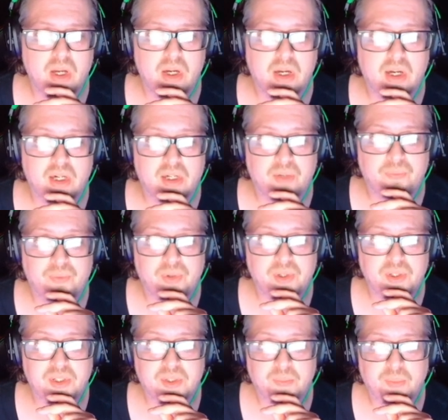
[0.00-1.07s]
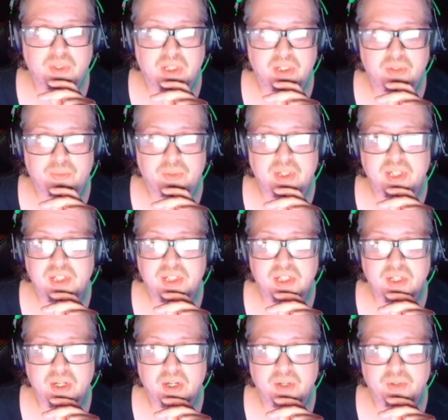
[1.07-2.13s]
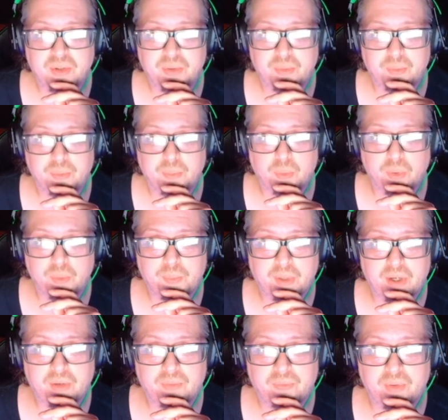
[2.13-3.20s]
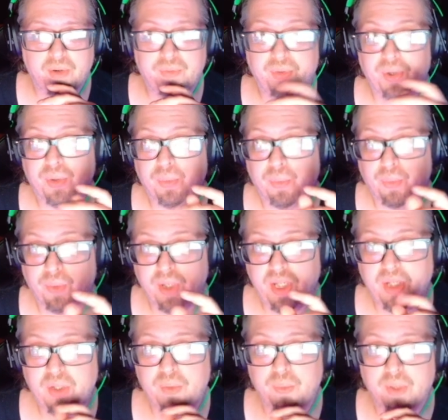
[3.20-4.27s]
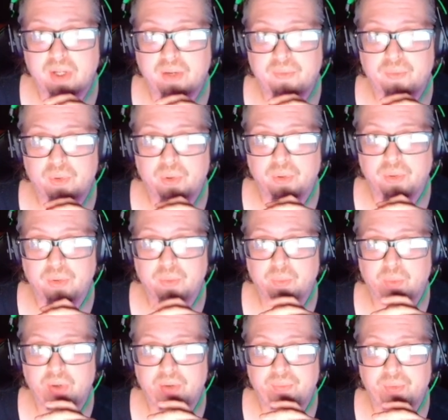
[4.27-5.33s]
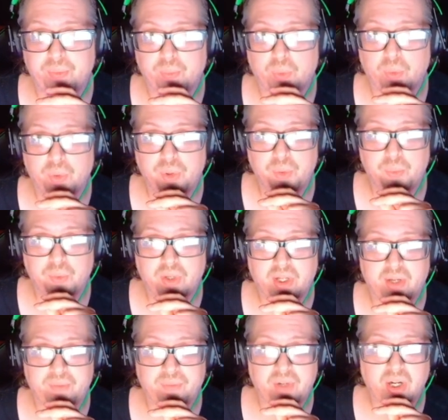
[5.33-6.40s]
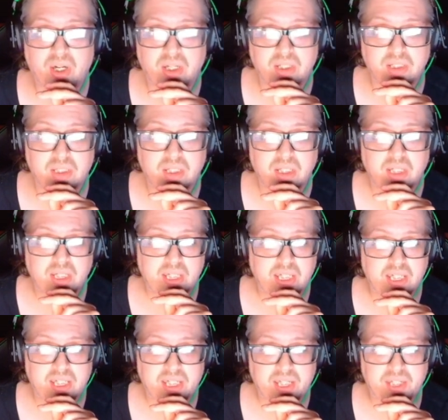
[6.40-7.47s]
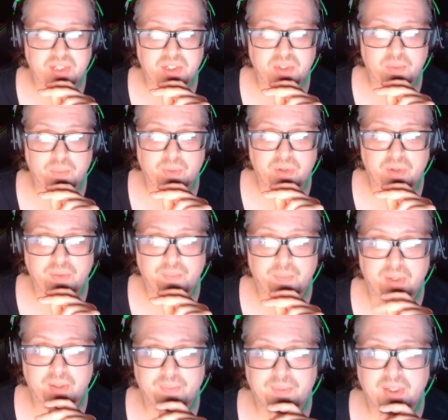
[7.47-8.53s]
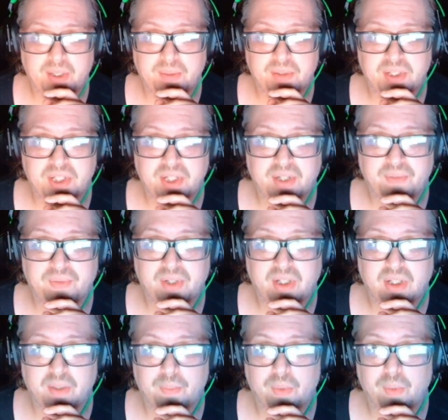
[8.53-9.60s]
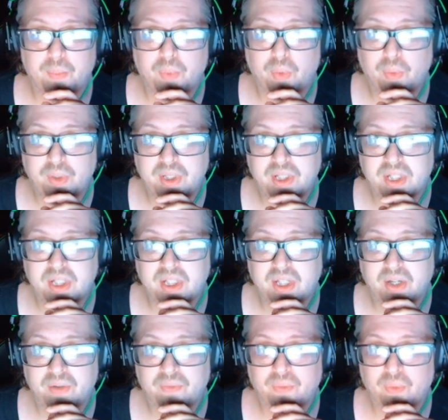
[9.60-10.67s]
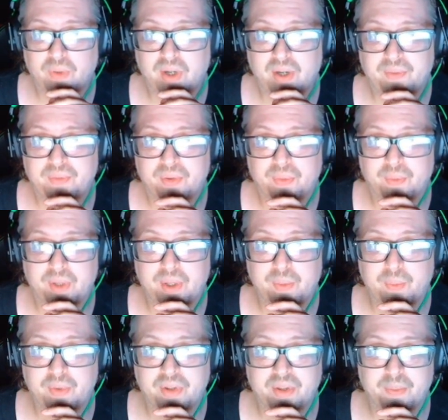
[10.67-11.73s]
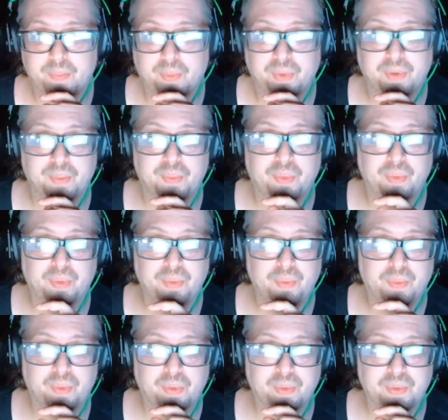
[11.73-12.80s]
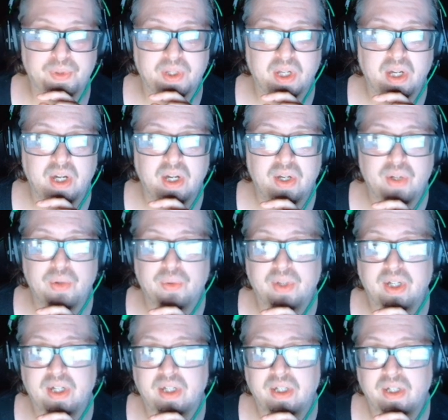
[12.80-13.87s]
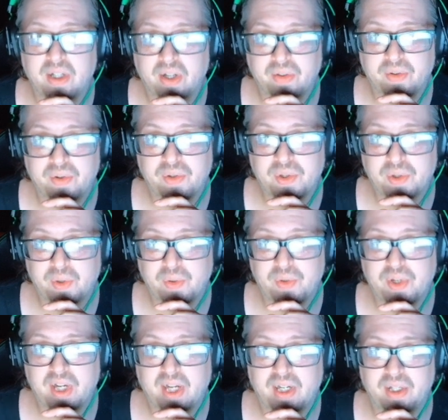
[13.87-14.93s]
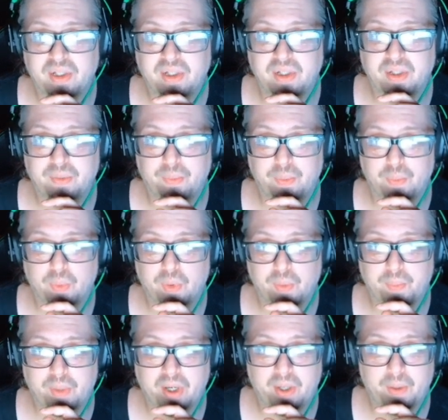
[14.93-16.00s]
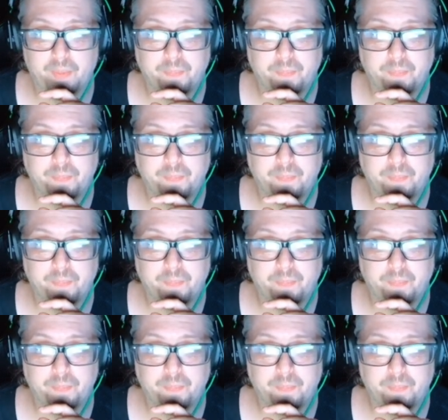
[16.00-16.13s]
Converted supply crates to the reward pile for every crate you would have earned or every roll you would have gotten. In cases where you might obtain a significant number of points and therefore have a crate with multiple loot rolls, you'll get another search added to the reward pile.